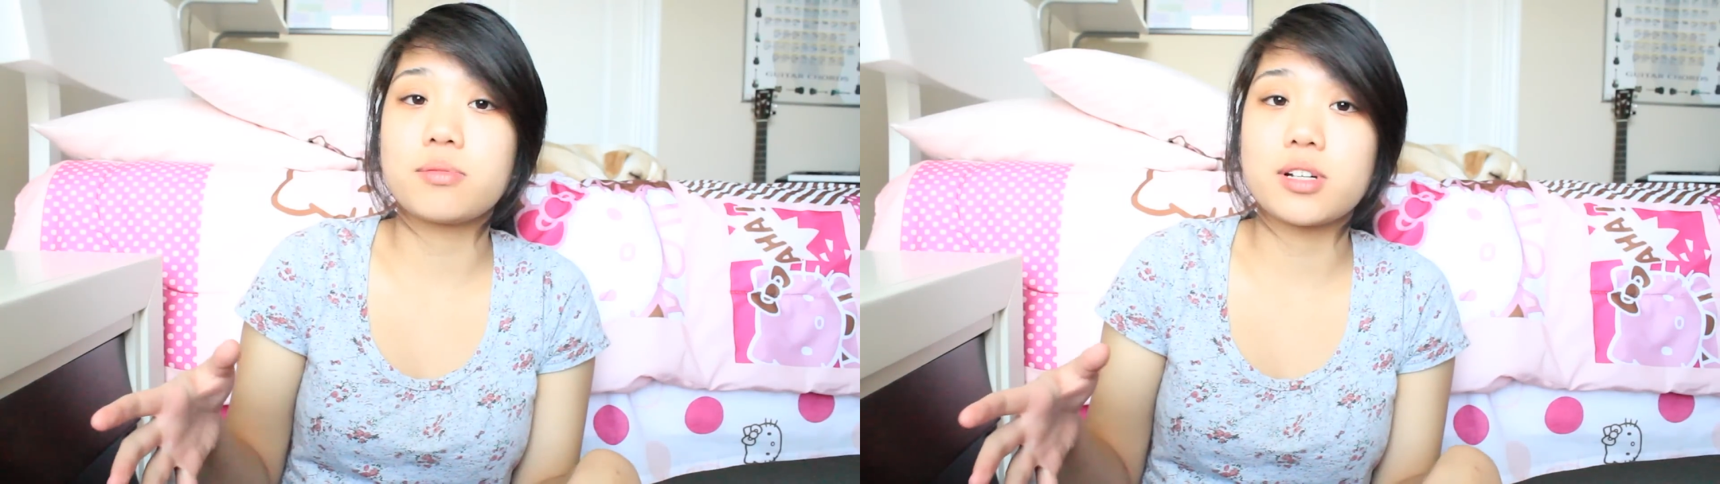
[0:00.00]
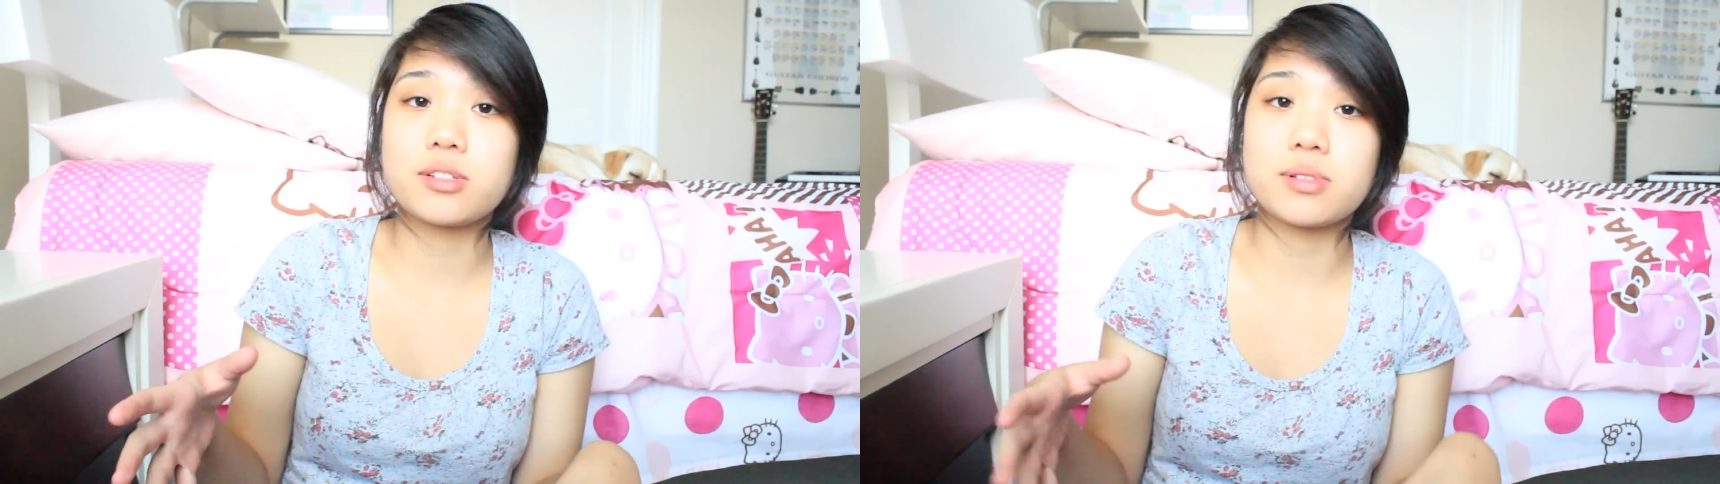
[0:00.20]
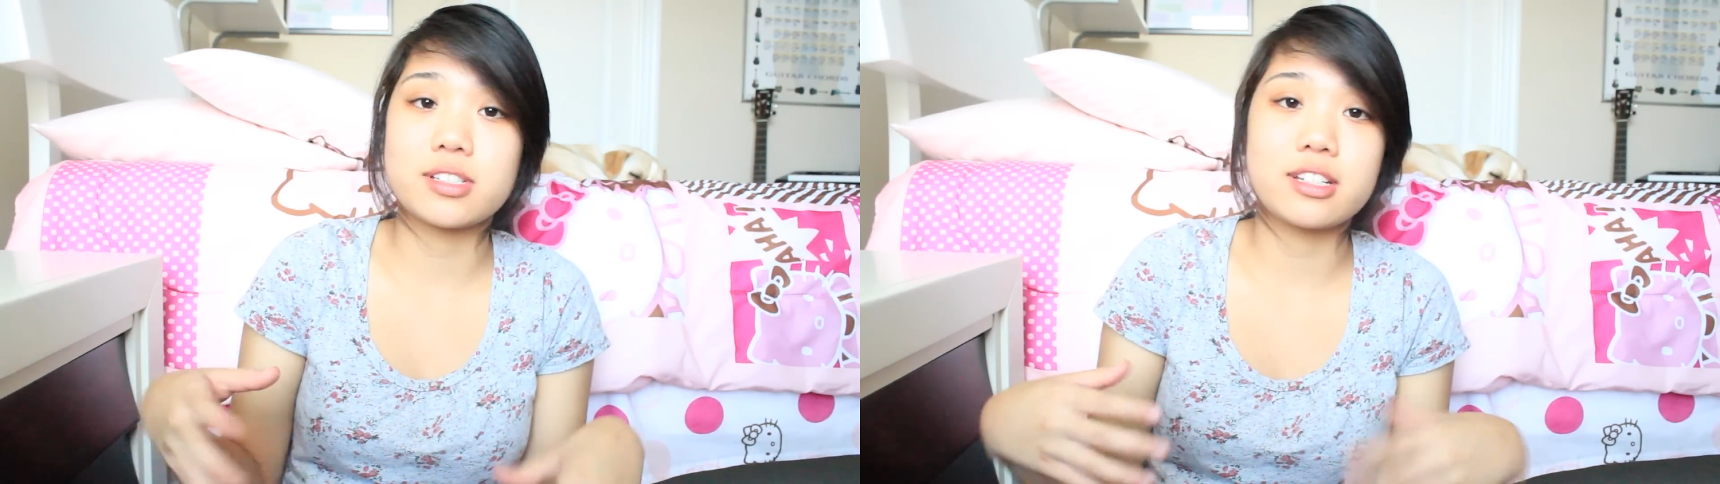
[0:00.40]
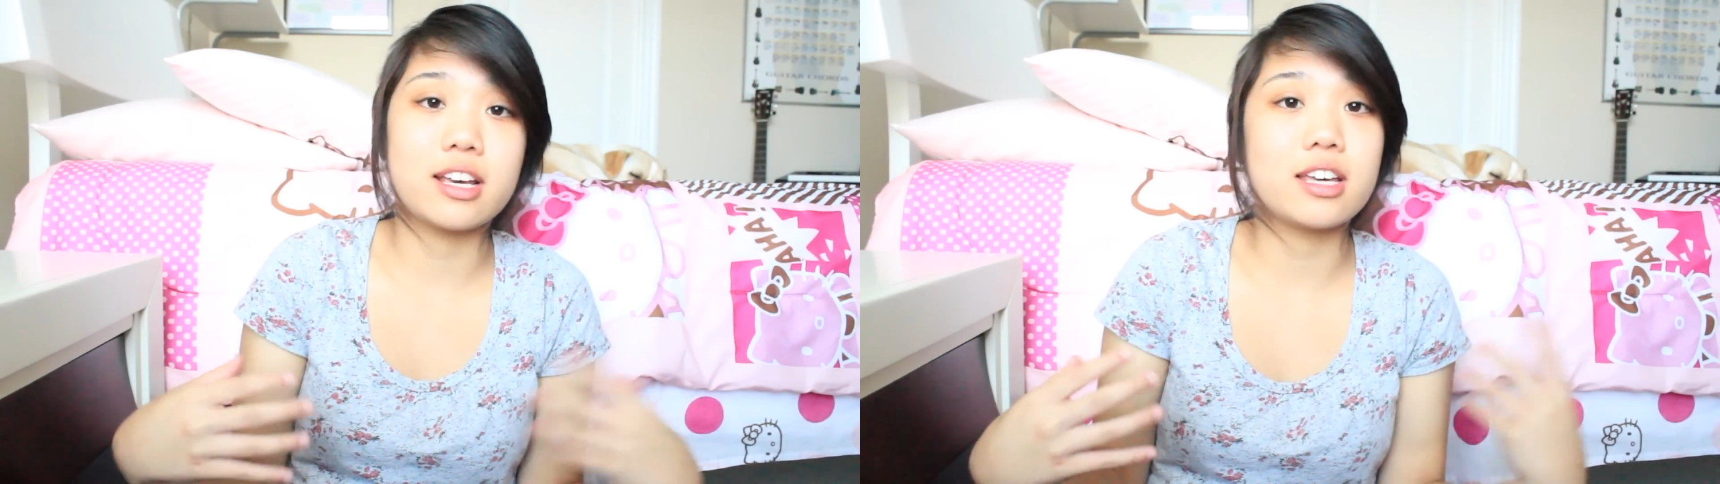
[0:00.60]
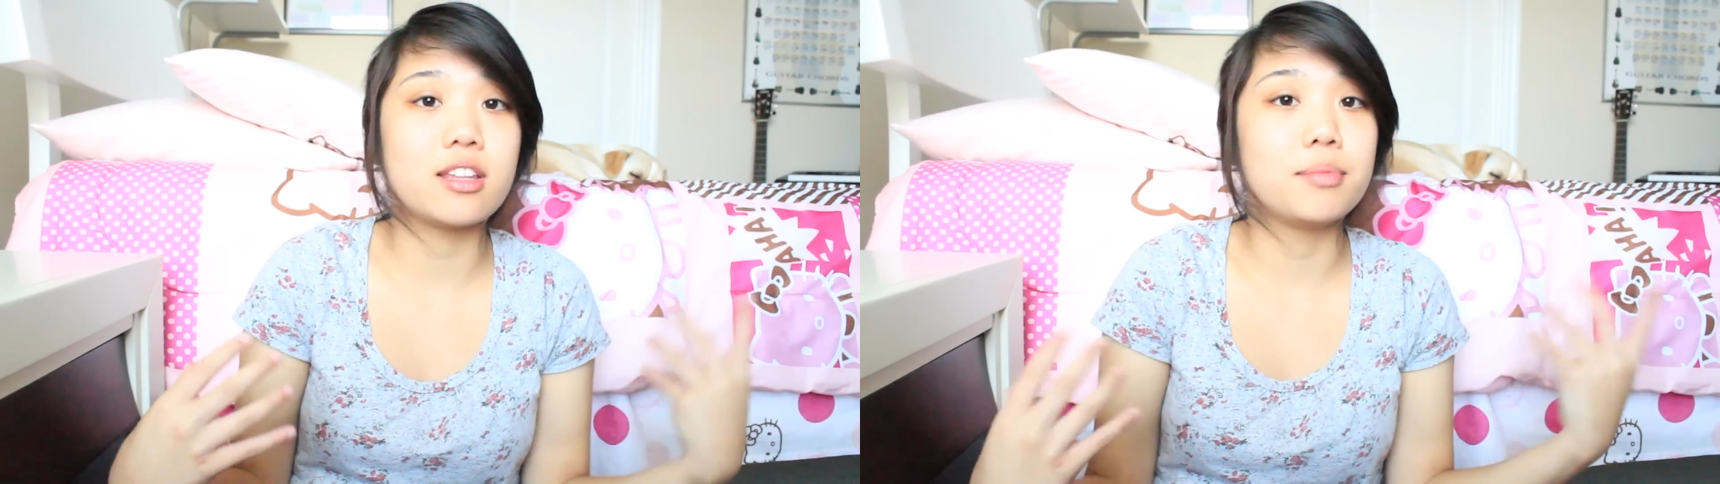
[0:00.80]
which was the
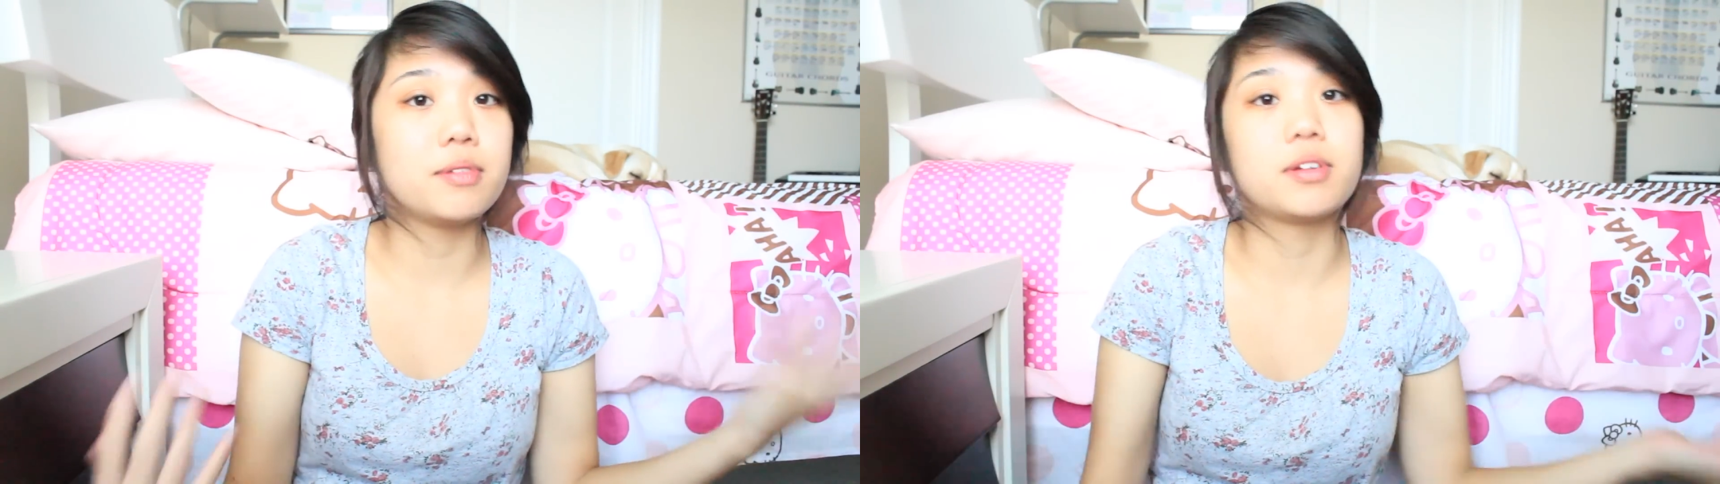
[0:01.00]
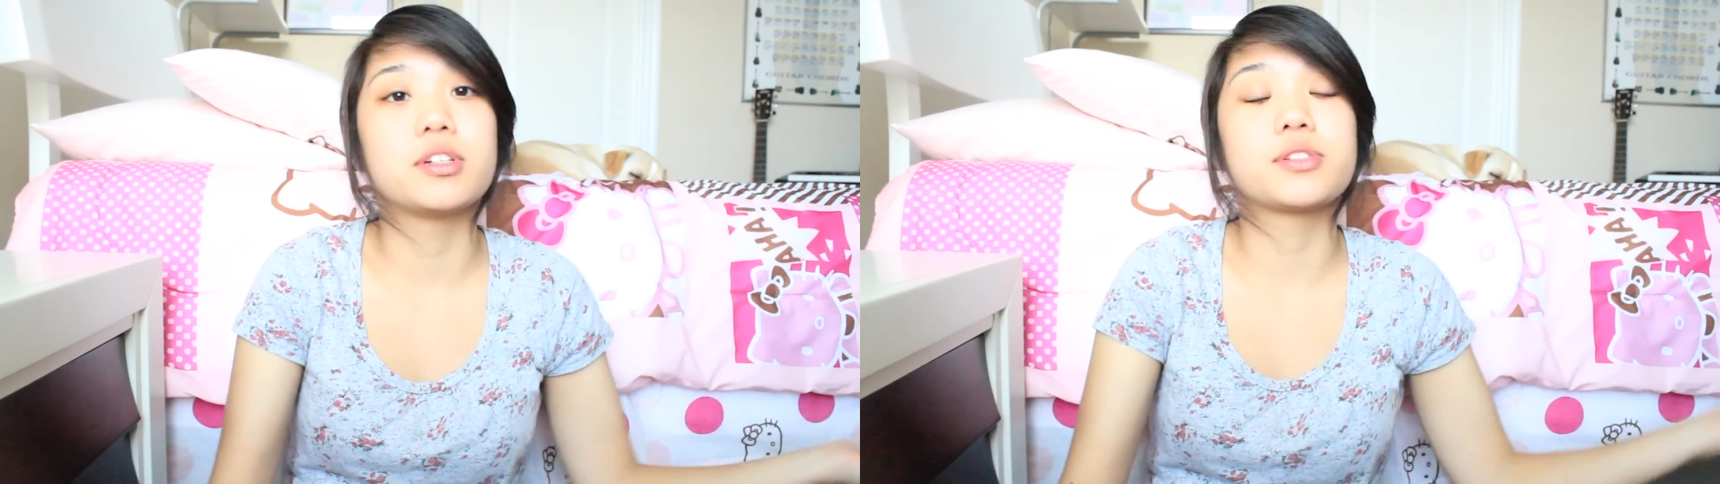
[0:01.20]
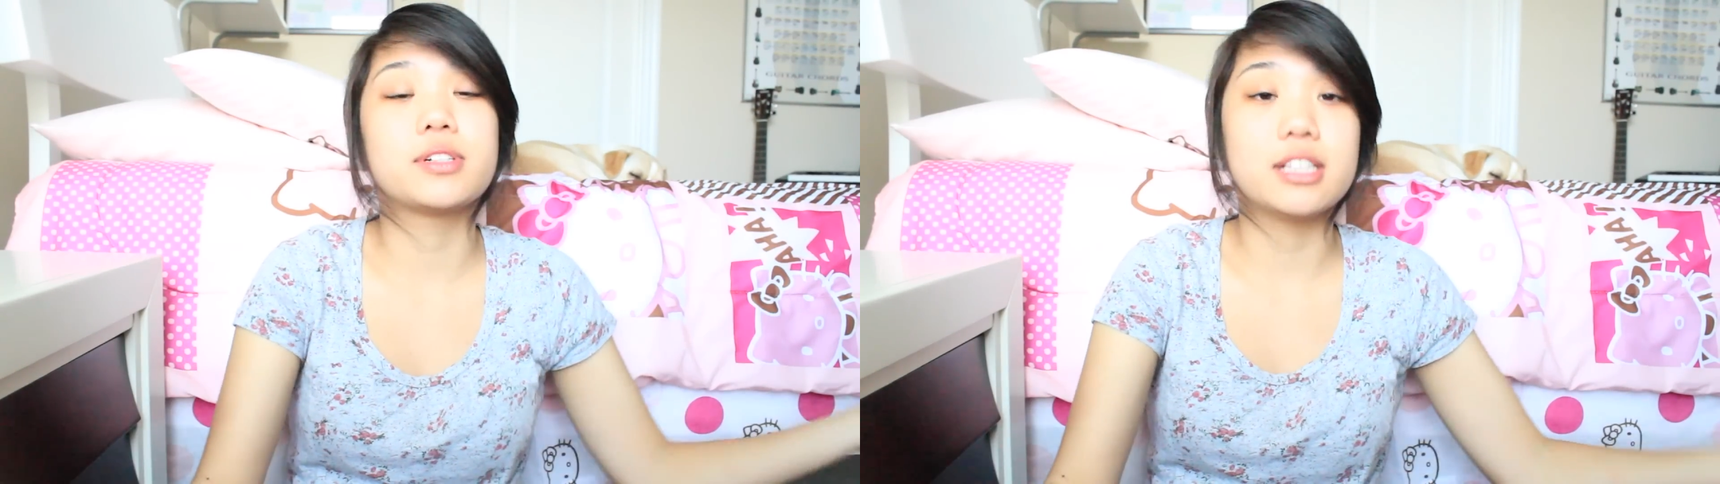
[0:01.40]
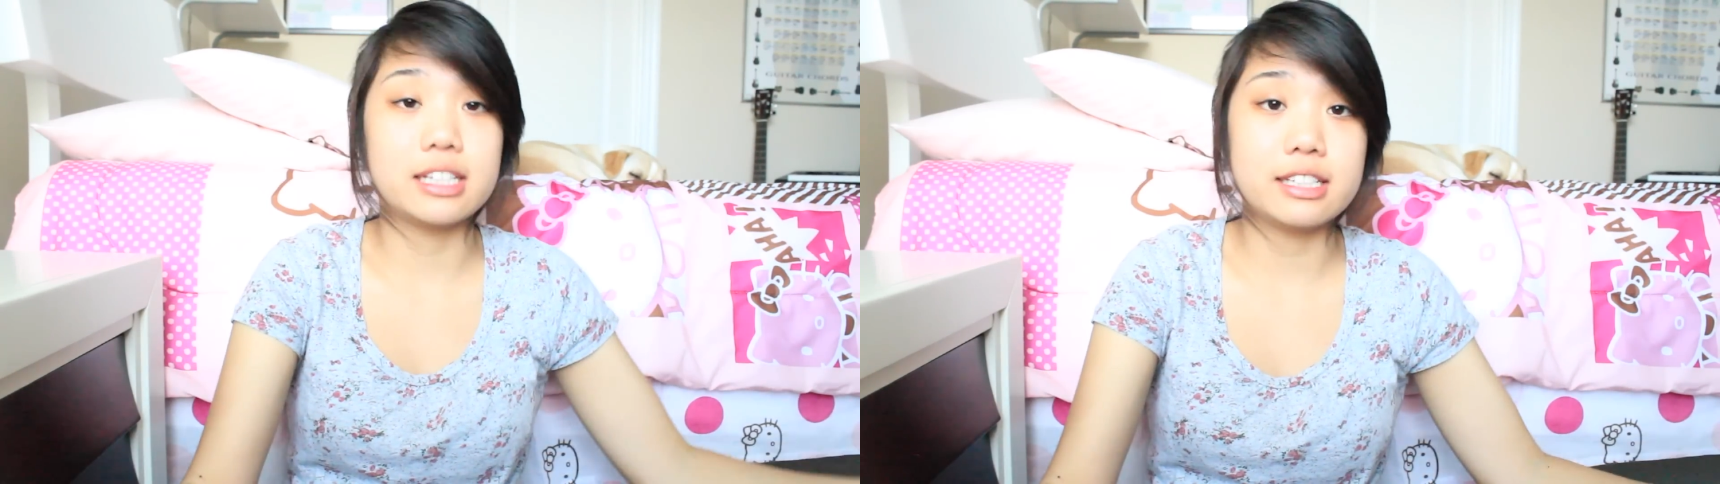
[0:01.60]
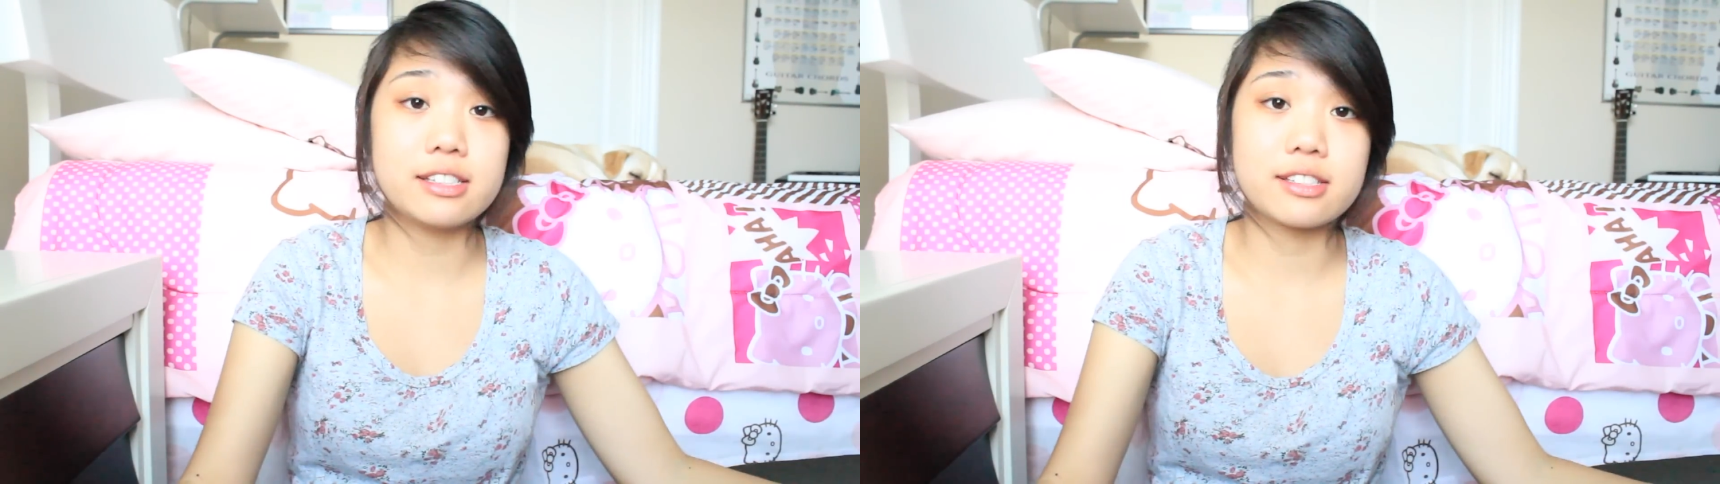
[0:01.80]
day the movie was
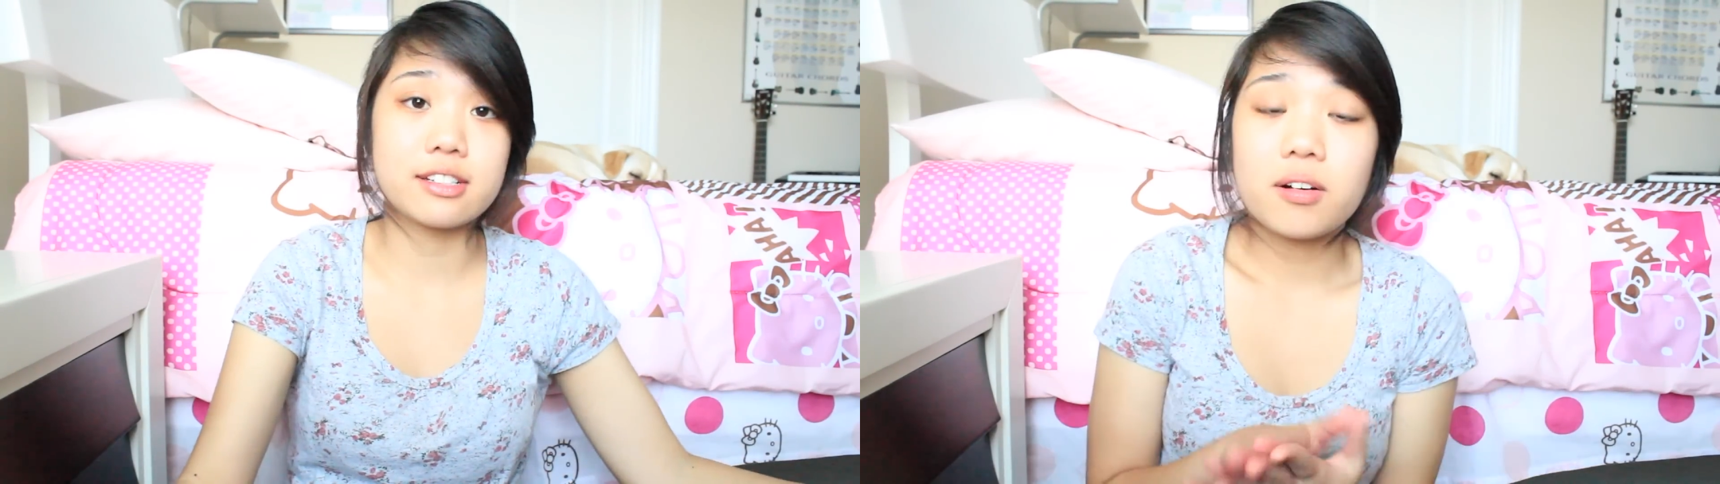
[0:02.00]
released.